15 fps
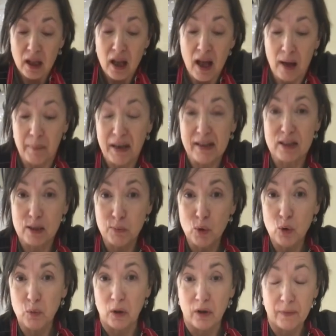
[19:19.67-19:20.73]
I made a
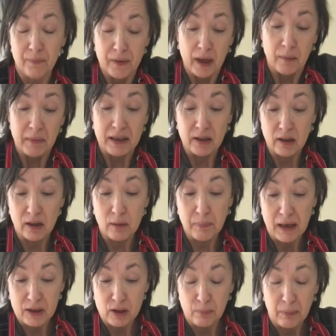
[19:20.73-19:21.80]
small one, made another
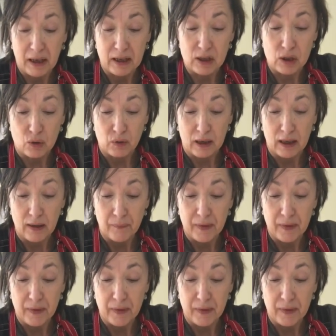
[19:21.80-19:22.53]
batch of pastry,